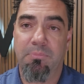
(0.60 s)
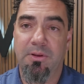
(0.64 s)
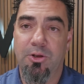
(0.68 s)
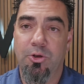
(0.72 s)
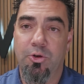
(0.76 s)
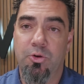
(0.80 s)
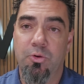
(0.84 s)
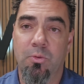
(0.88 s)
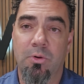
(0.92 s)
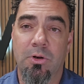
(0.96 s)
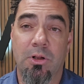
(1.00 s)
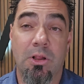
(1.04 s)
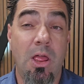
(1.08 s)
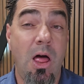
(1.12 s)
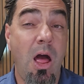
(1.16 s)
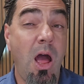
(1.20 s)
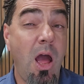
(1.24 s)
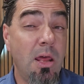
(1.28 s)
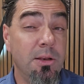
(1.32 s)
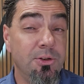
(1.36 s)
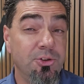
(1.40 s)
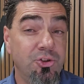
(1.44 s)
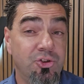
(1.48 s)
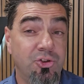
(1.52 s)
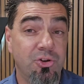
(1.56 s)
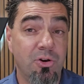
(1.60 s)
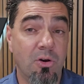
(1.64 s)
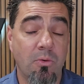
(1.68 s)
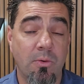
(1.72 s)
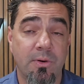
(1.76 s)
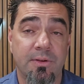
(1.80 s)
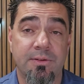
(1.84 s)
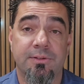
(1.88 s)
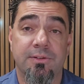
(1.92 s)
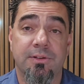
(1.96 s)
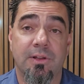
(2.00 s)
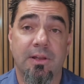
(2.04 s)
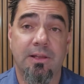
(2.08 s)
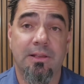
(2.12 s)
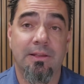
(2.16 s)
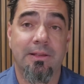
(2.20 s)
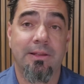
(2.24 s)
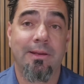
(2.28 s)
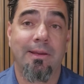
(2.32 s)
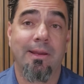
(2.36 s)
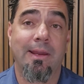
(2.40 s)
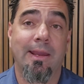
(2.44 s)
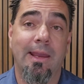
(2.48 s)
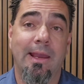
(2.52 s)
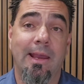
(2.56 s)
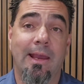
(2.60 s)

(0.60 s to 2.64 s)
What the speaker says: been doing a lot of showings lately,